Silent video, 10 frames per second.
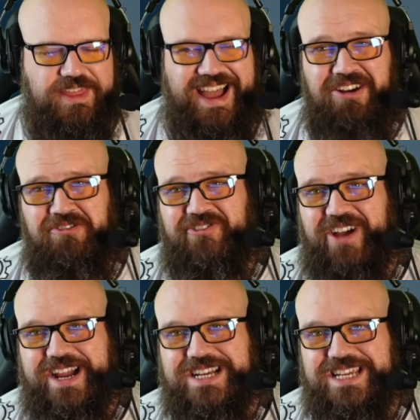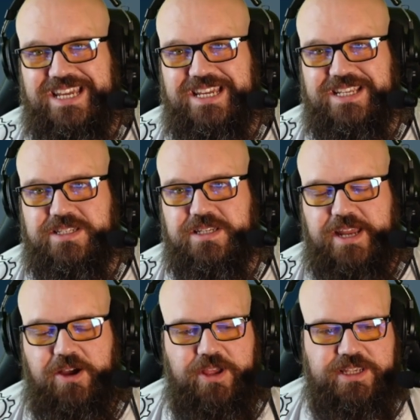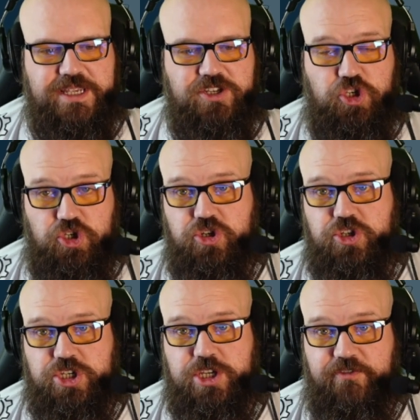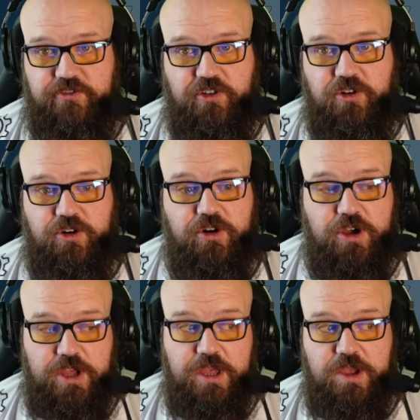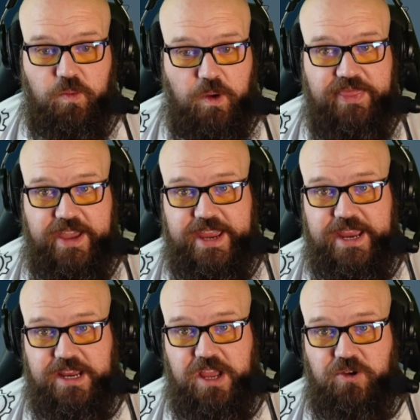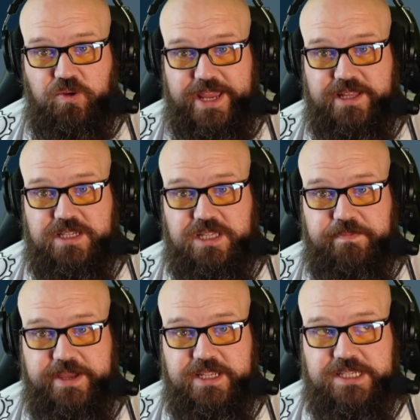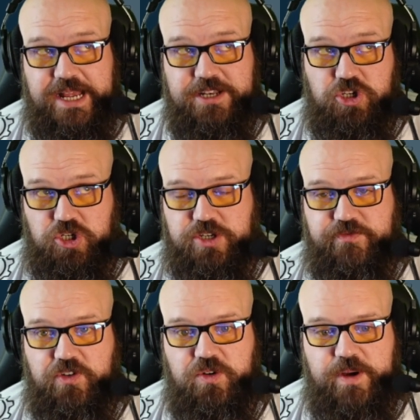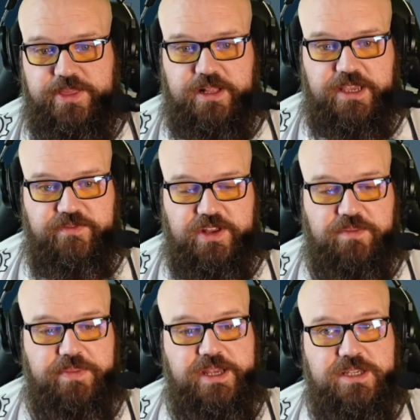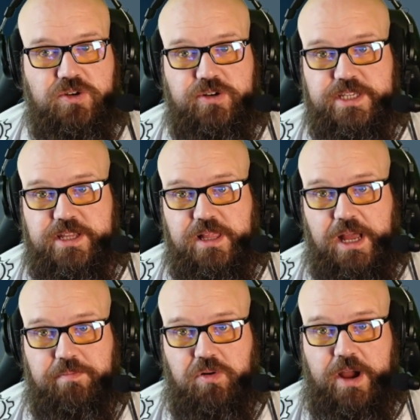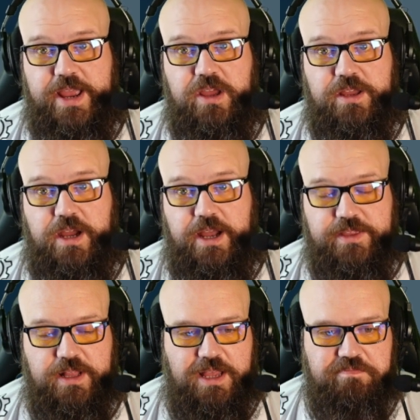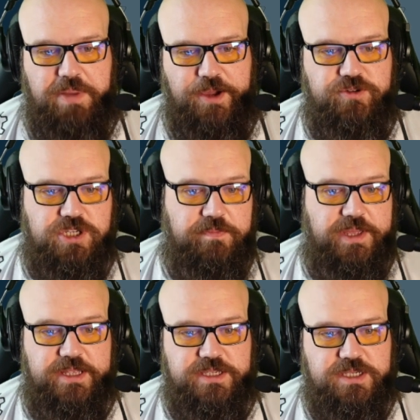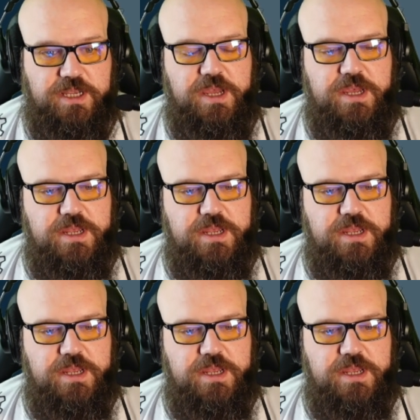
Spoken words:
that effect is. Now, is it just for when they go into the pits and just for when they're leaving the pits, or is it the lap prior and the lap post pits?